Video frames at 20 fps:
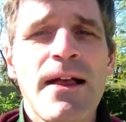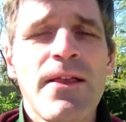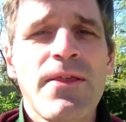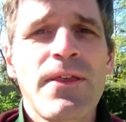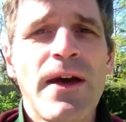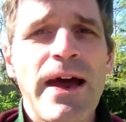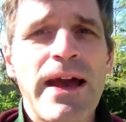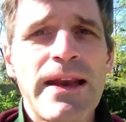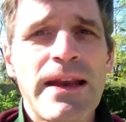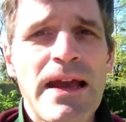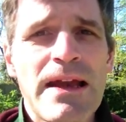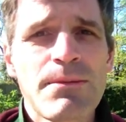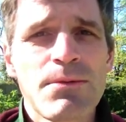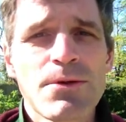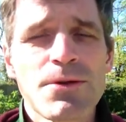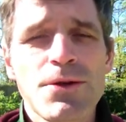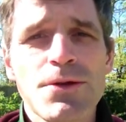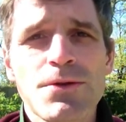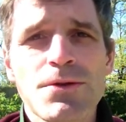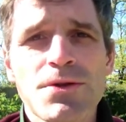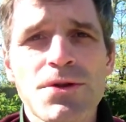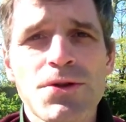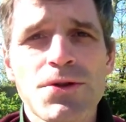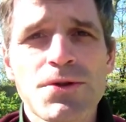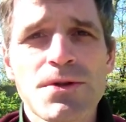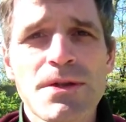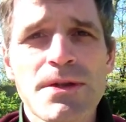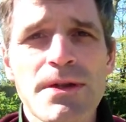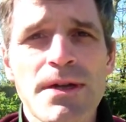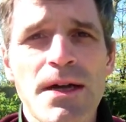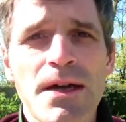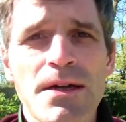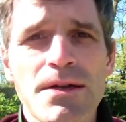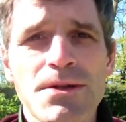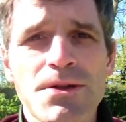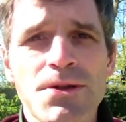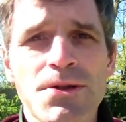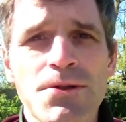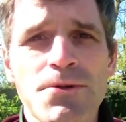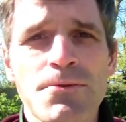that enable you to start
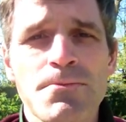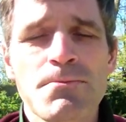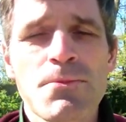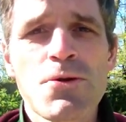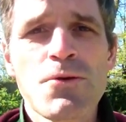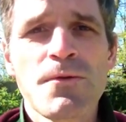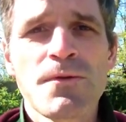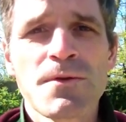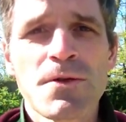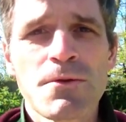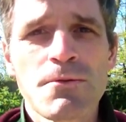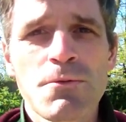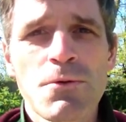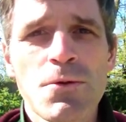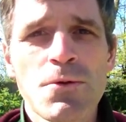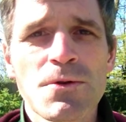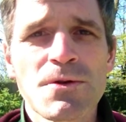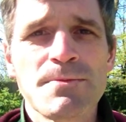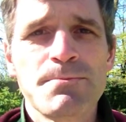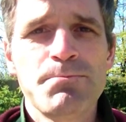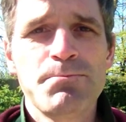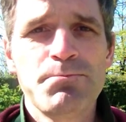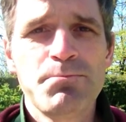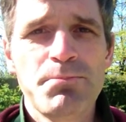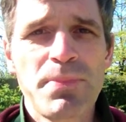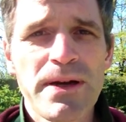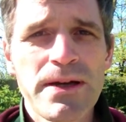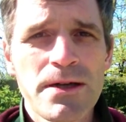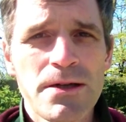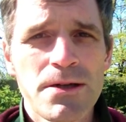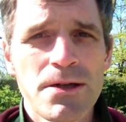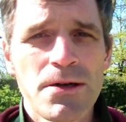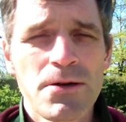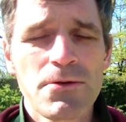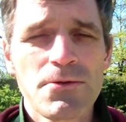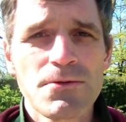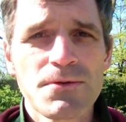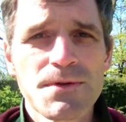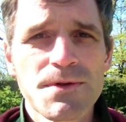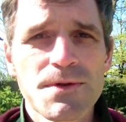to move towards bigger
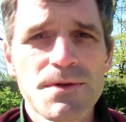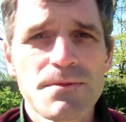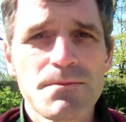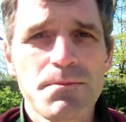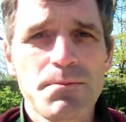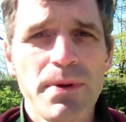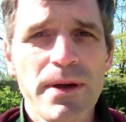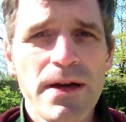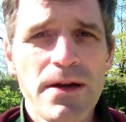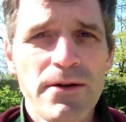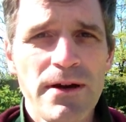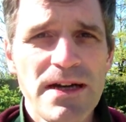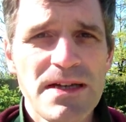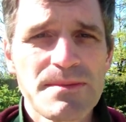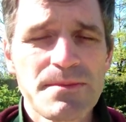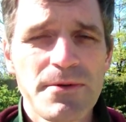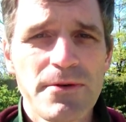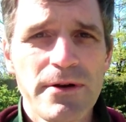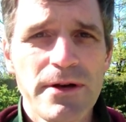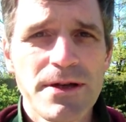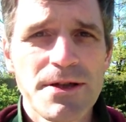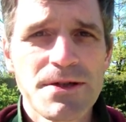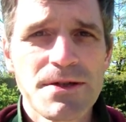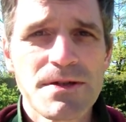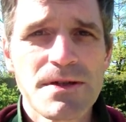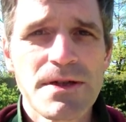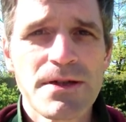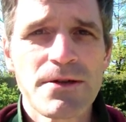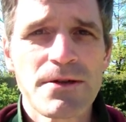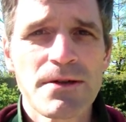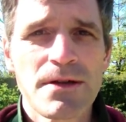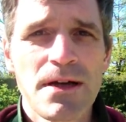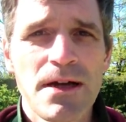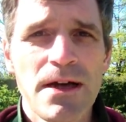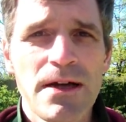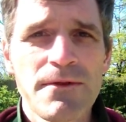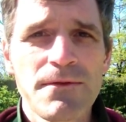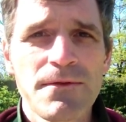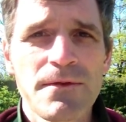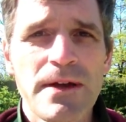goals, bigger aspirations in your
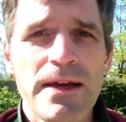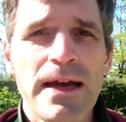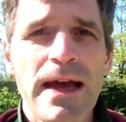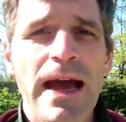life,